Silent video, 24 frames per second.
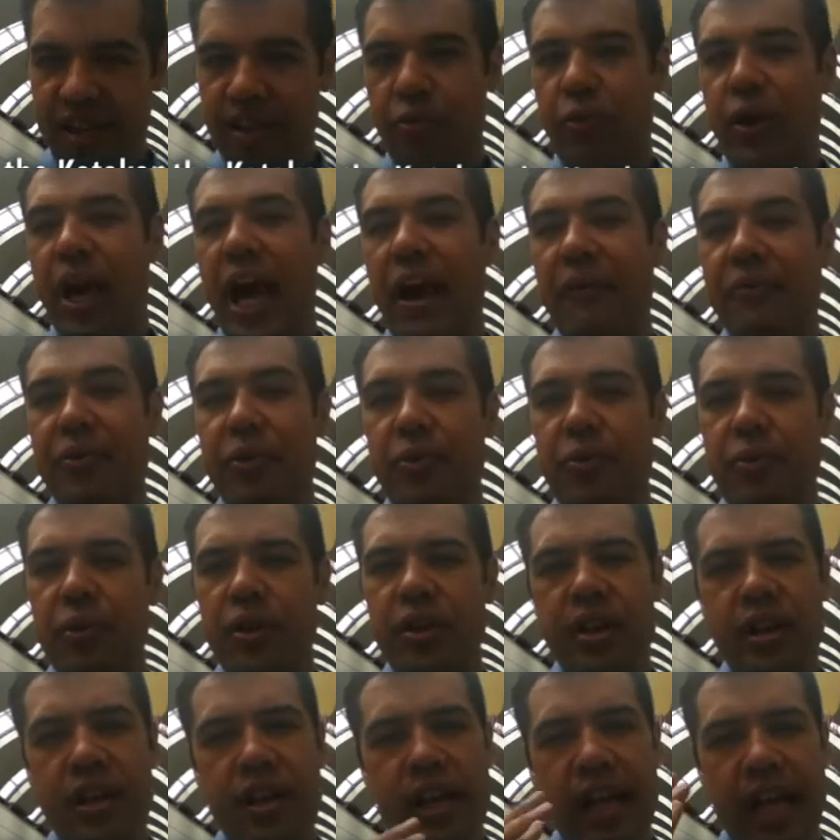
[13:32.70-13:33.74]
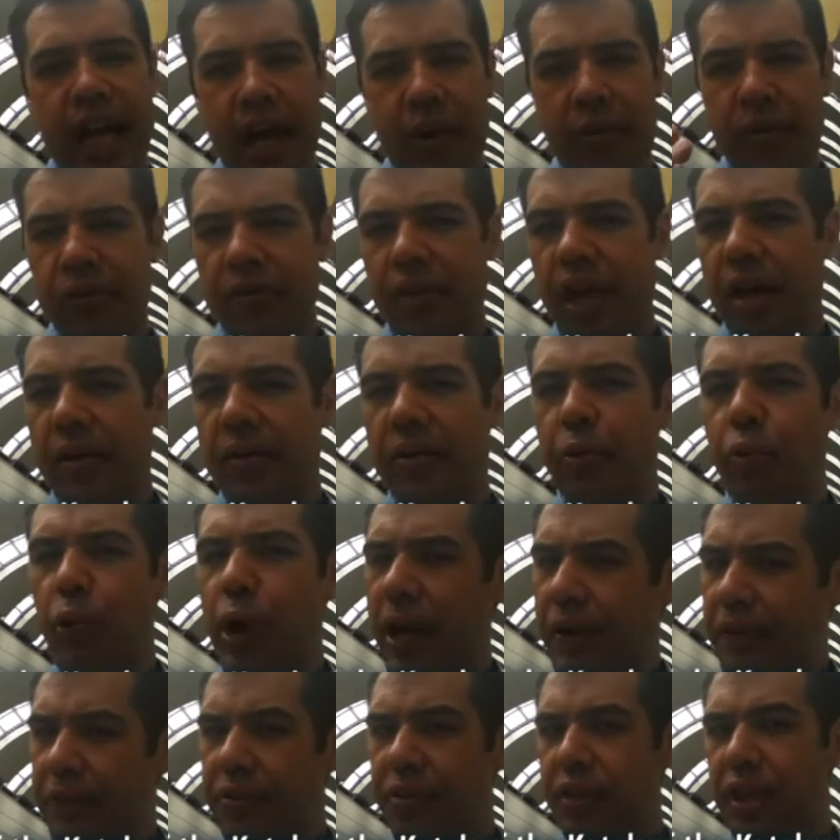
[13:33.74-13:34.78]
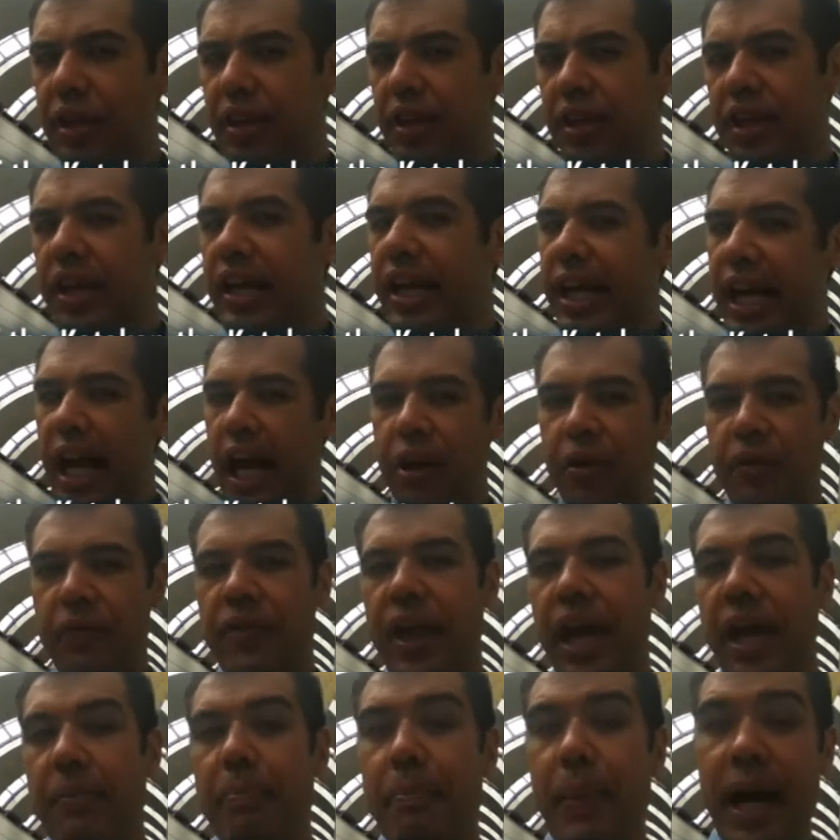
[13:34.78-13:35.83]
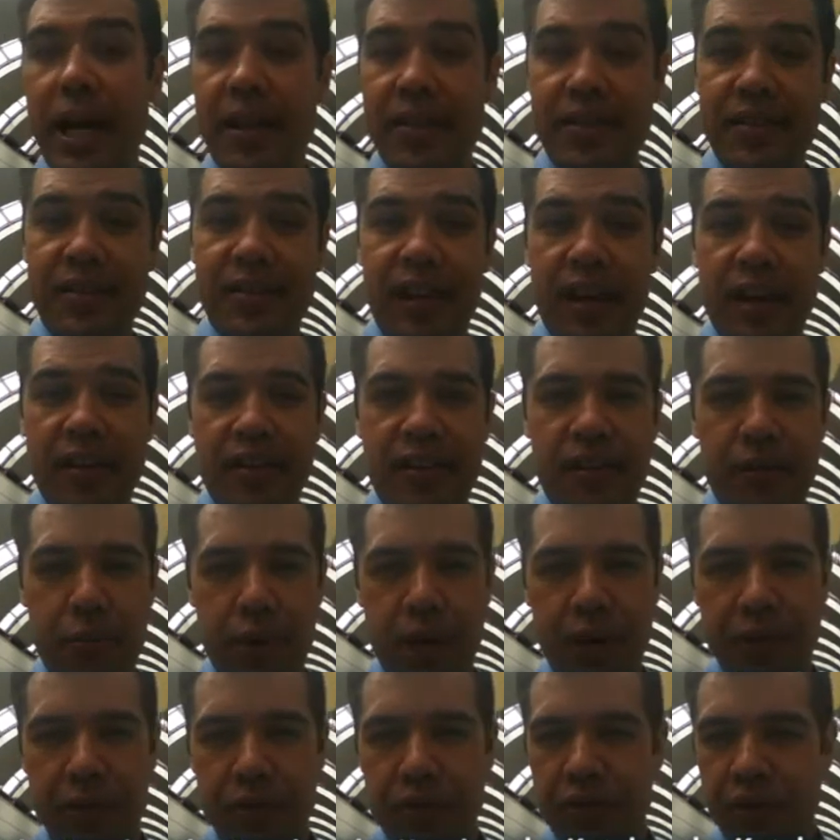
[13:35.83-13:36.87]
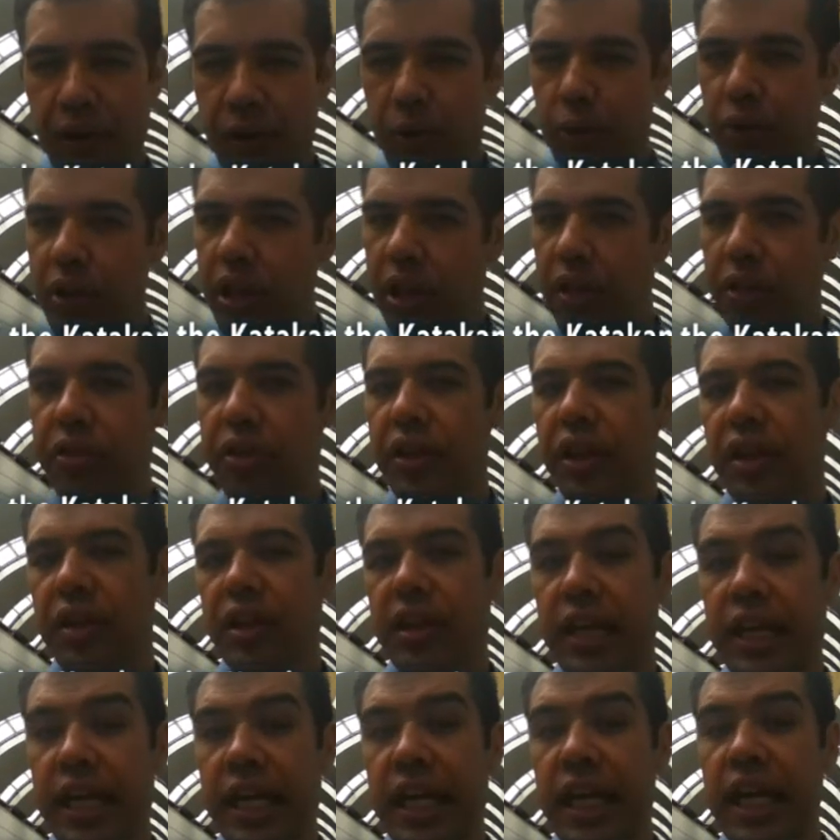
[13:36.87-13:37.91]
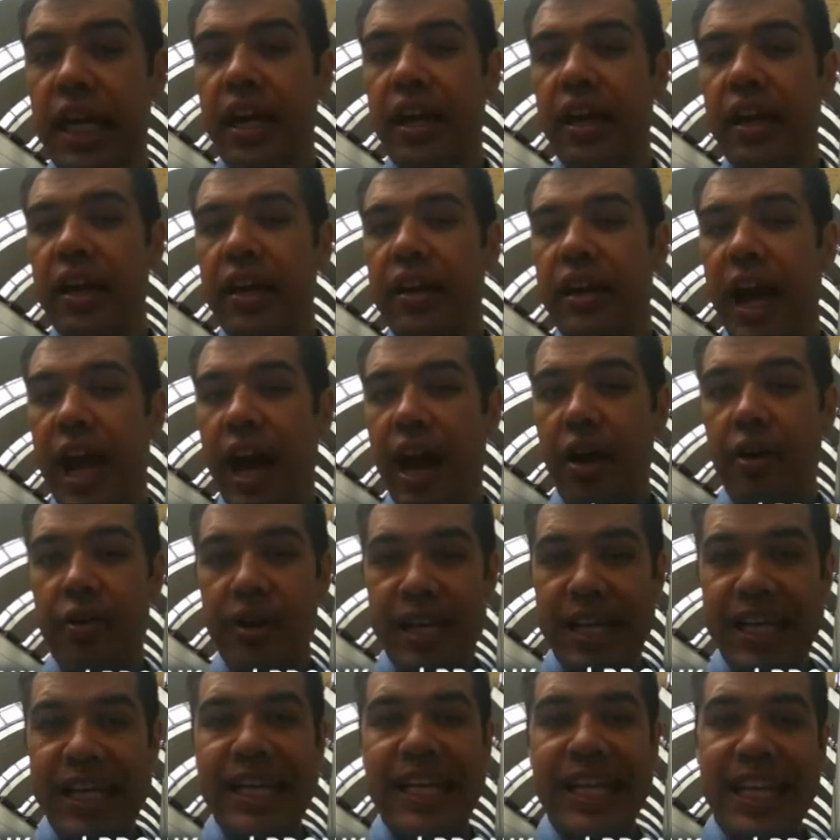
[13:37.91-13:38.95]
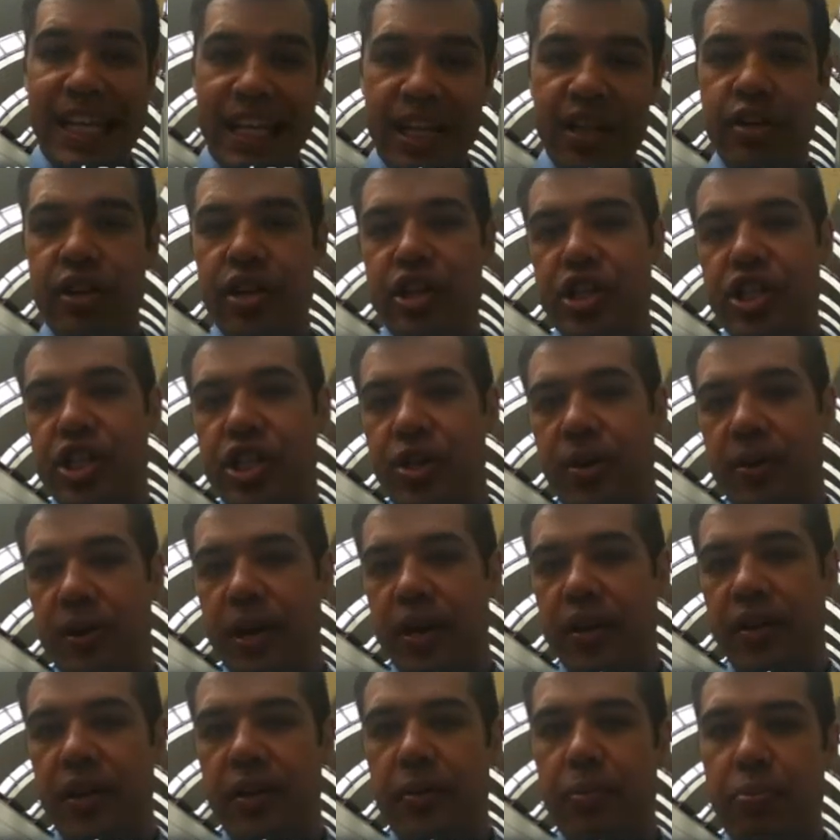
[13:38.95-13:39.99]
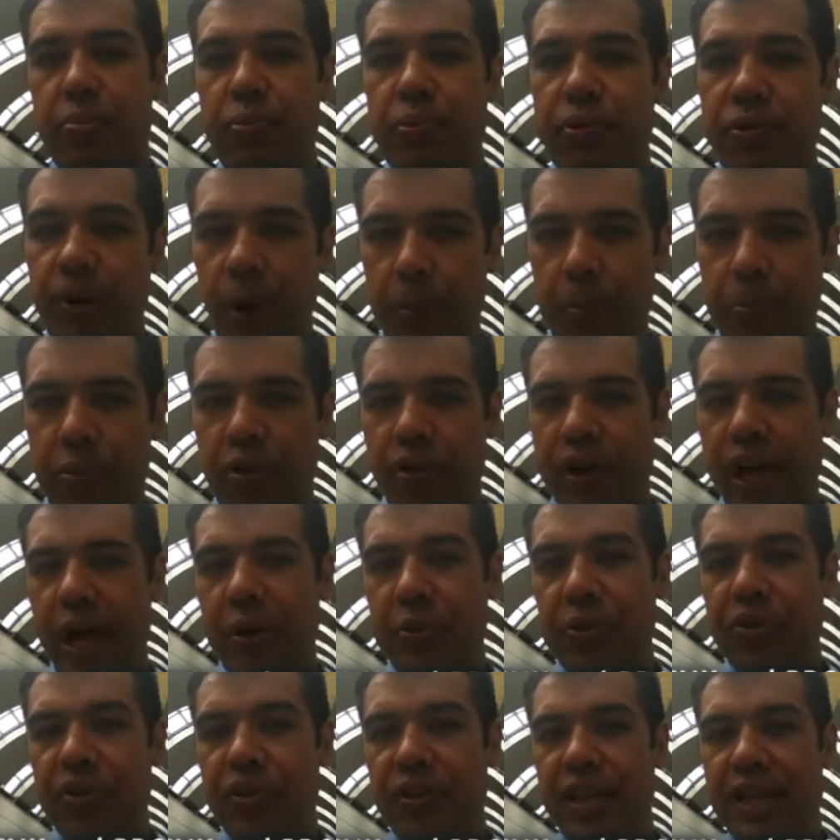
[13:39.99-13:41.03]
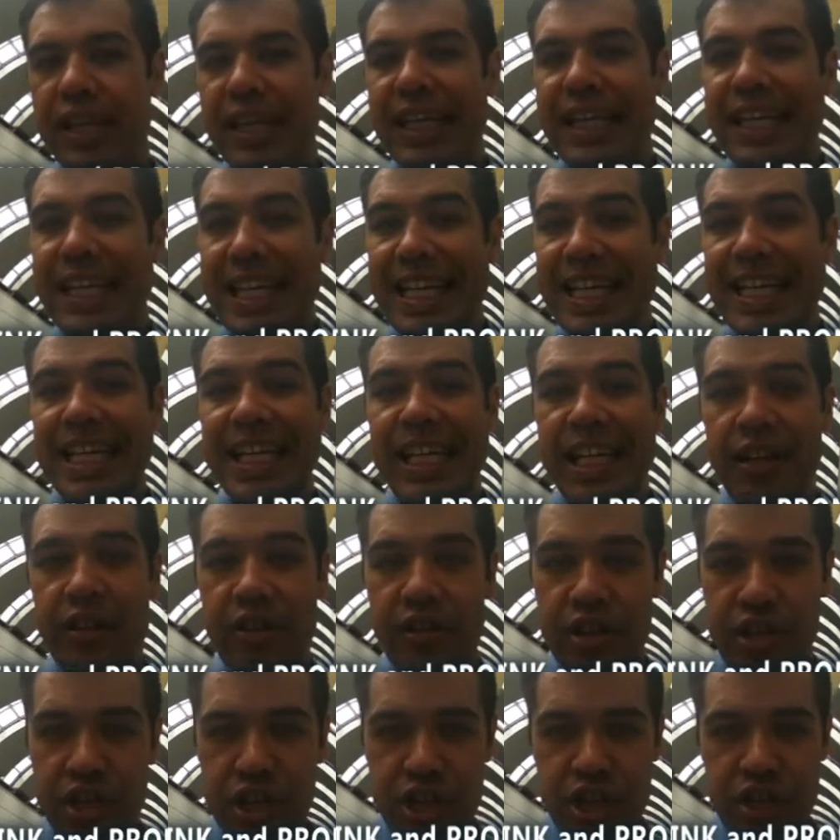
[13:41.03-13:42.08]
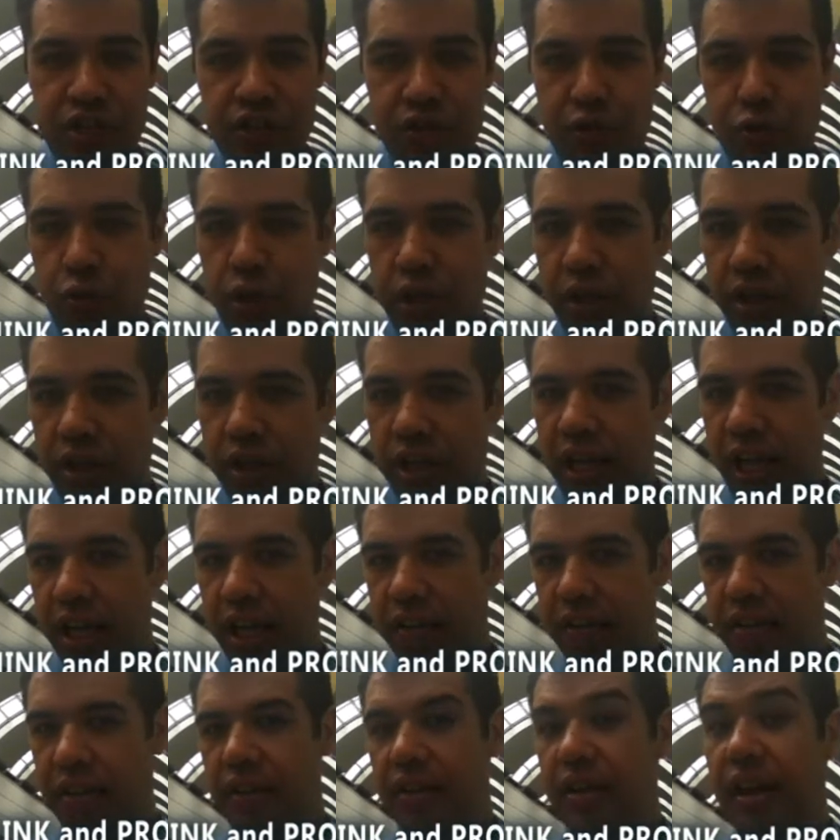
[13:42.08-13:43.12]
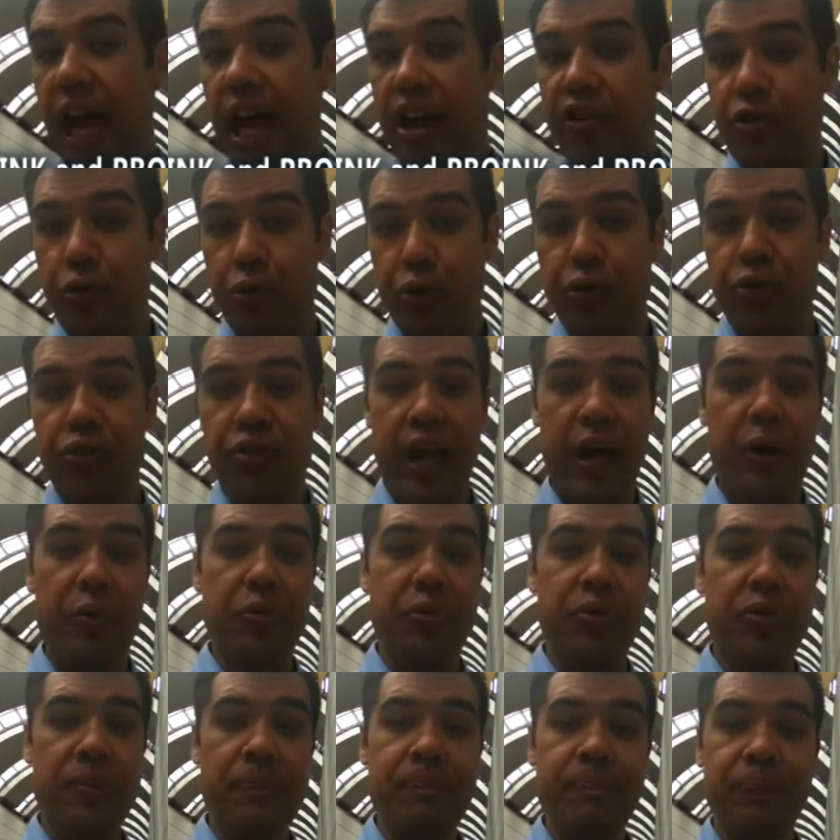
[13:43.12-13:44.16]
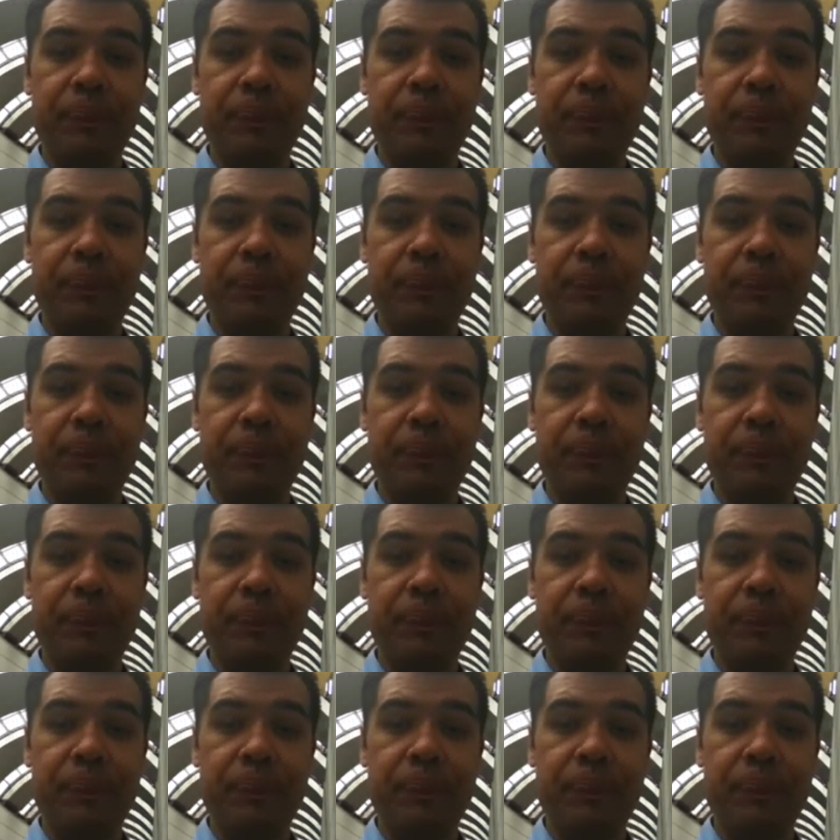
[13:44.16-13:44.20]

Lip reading: we have to really get out of that way of thinking, get out of that mindset, and we have to start really thinking now in English, okay, and start pronouncing in English to really get the natural sound.